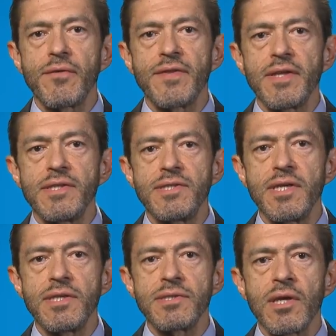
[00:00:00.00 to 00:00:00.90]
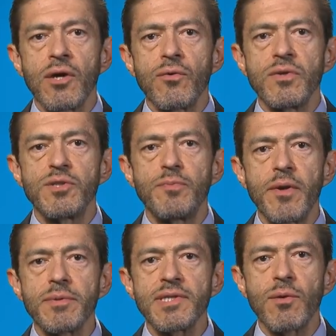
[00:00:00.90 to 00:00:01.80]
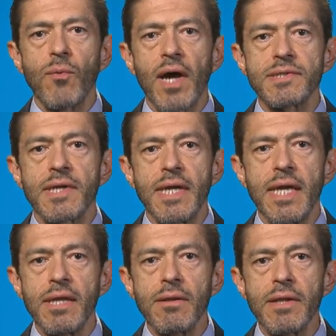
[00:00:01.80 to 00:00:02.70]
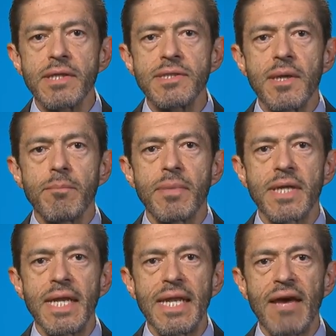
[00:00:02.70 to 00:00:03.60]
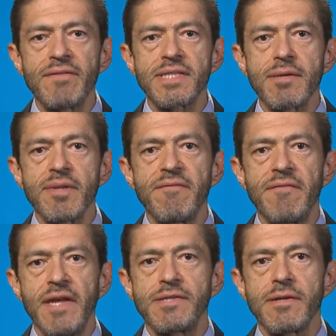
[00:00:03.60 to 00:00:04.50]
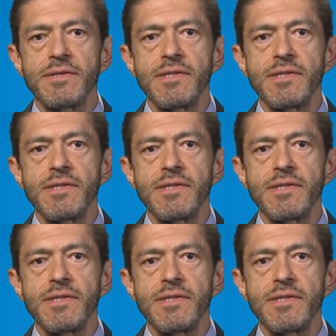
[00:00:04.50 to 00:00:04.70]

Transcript: of the disease, which previously was an indolent but inevitably fatal